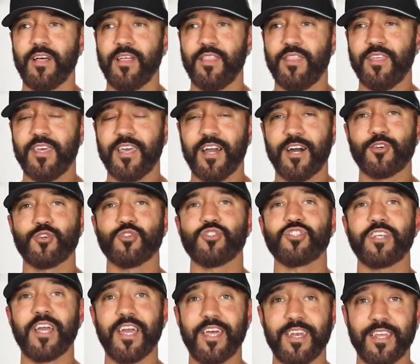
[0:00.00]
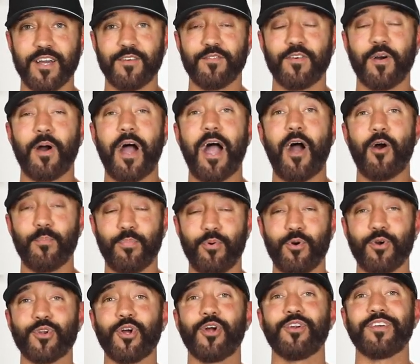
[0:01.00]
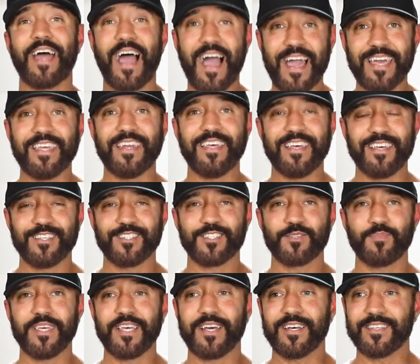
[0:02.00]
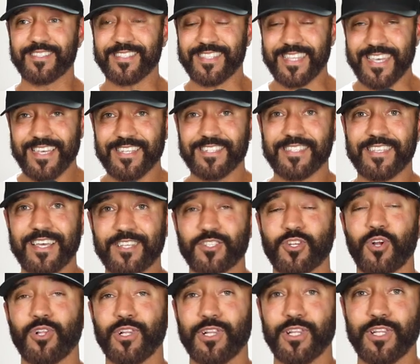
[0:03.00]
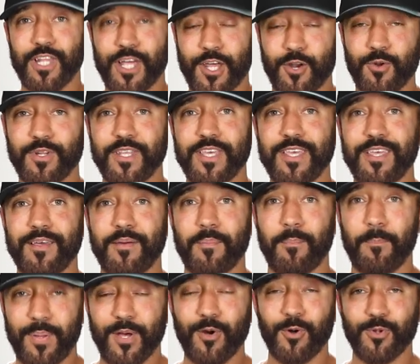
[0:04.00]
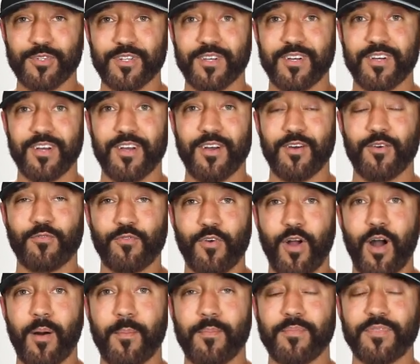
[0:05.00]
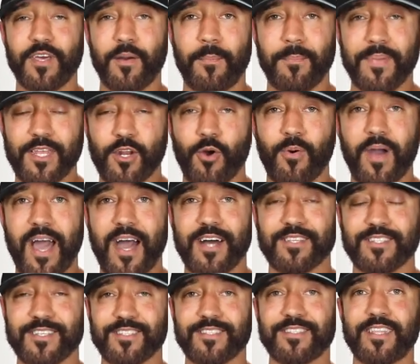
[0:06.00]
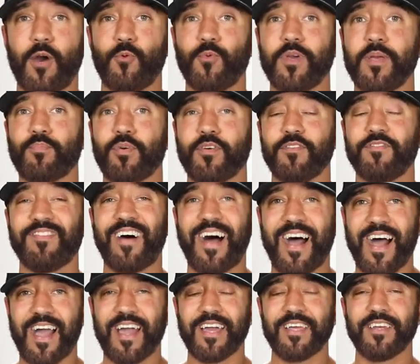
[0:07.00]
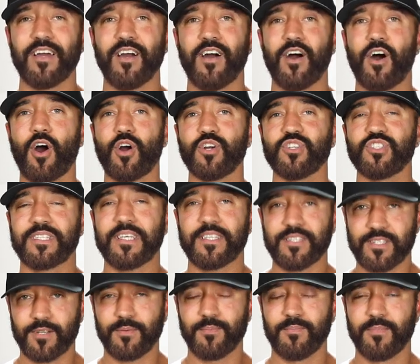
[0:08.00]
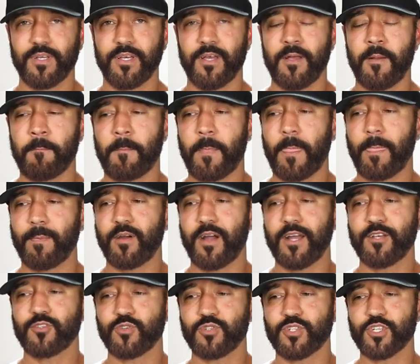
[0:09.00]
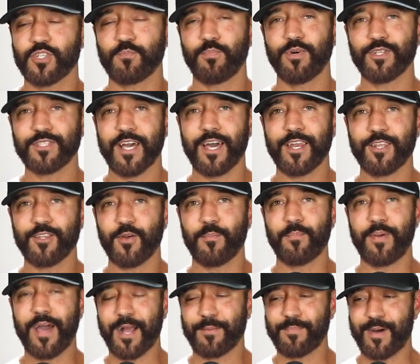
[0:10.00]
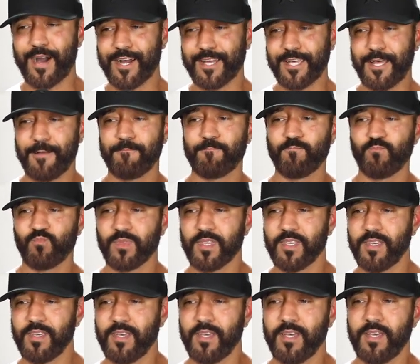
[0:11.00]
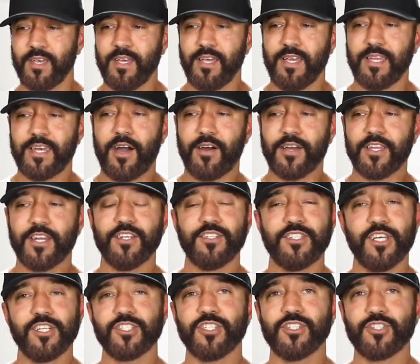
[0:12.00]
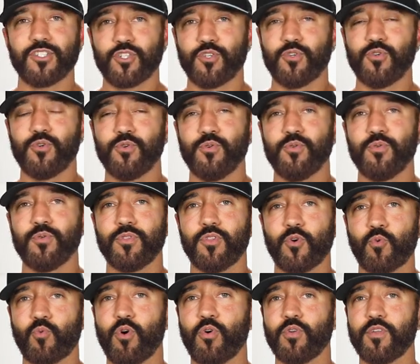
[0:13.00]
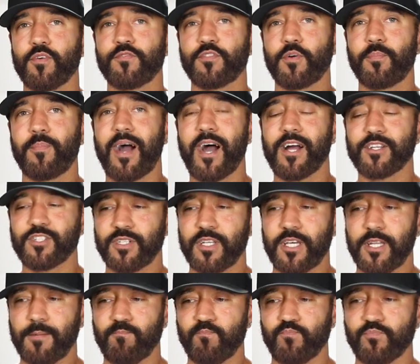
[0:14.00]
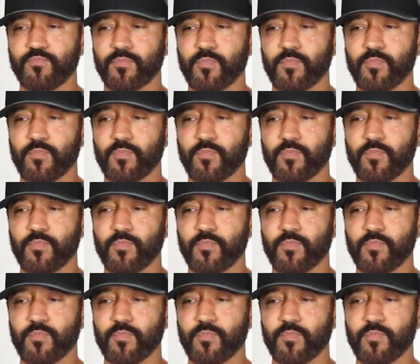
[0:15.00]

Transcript: the understanding of how important our diet is, because these things are literally built from the amino acids that we provide our system. All right, so just put that in your back pocket. Now, in addition to the role of thermogenin,